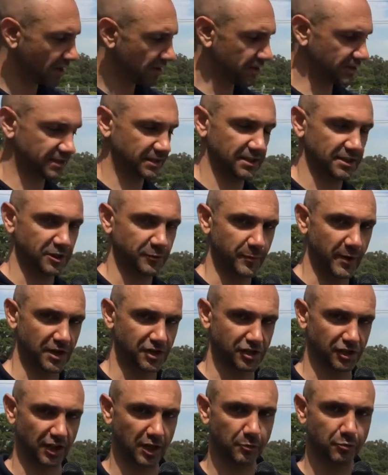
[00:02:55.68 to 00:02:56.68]
This is
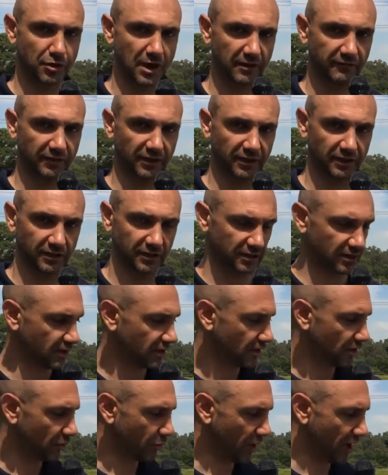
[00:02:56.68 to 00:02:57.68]
especially prevalent
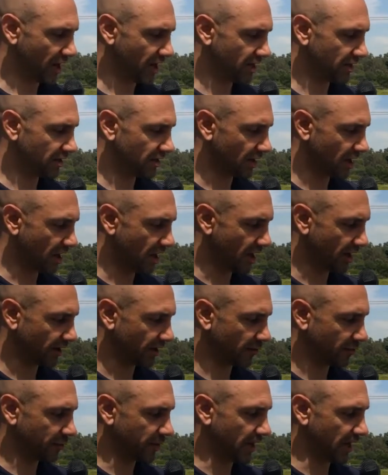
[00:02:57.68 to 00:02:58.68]
when
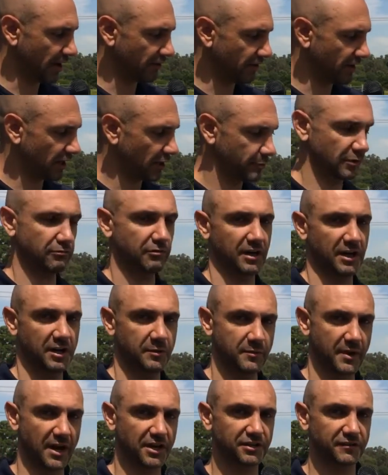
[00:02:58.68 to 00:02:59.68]
comparing
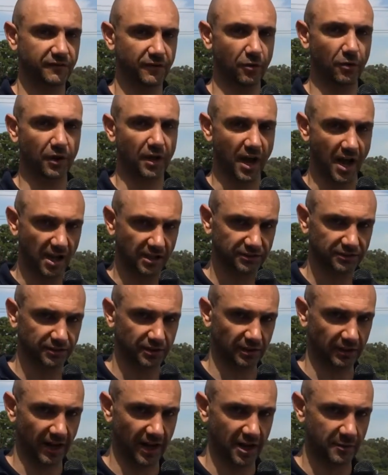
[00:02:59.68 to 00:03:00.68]
marine-based forecast
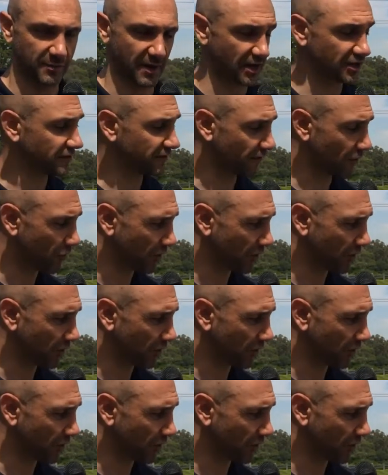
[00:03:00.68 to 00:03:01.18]
to land-based